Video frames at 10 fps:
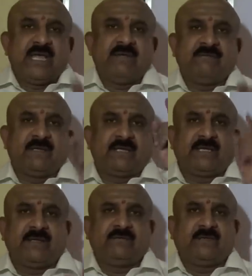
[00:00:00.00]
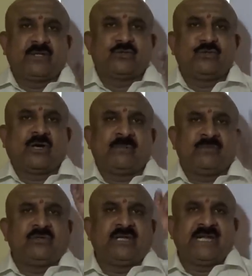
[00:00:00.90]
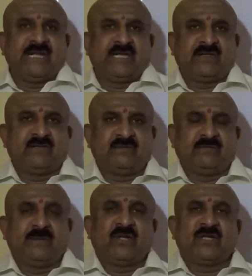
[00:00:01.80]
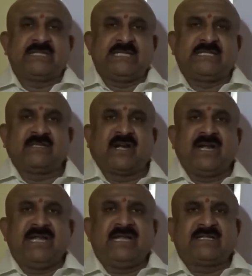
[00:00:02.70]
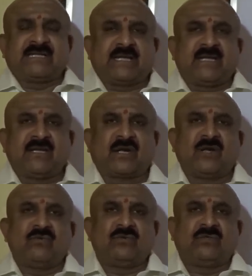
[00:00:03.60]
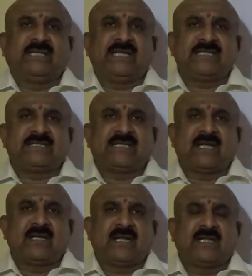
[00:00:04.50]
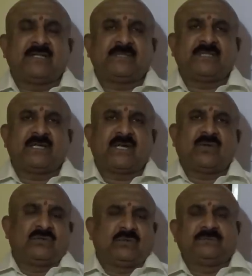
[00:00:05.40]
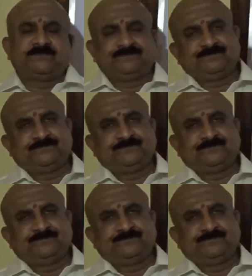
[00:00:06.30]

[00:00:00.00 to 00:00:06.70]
he will give the job to the native, because he is running a second round, Dhanasthanadipati round.